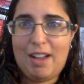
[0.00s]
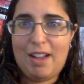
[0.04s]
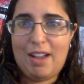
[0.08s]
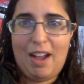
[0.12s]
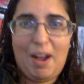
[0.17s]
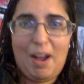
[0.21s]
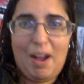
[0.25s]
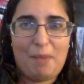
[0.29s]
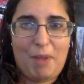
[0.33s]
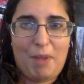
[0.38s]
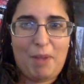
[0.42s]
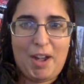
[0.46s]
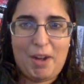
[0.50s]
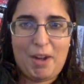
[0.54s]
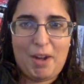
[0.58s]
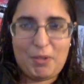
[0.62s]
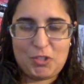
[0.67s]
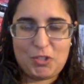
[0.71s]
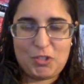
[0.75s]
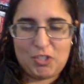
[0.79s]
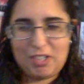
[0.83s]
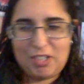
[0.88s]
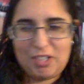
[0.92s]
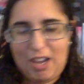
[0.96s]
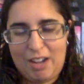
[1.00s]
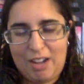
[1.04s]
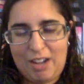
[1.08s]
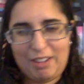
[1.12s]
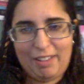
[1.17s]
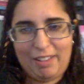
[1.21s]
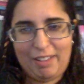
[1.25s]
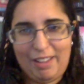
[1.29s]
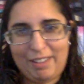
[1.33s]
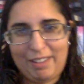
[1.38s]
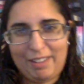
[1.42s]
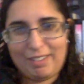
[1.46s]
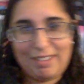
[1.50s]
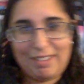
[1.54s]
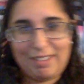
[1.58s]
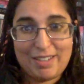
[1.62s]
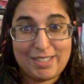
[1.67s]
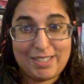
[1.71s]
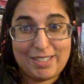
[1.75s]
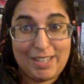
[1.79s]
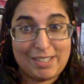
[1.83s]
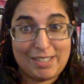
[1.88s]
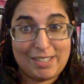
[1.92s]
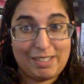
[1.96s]
Right now it's just kind of like a
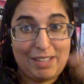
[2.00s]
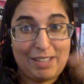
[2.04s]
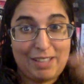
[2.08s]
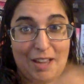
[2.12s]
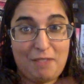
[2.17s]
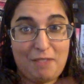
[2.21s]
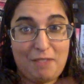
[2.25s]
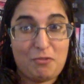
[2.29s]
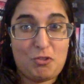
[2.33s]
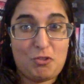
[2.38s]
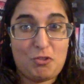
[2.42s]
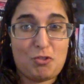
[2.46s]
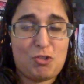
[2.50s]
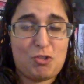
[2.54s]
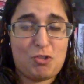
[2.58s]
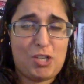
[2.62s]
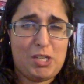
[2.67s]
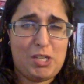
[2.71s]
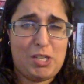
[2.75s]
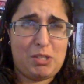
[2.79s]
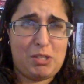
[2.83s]
slice of life. She's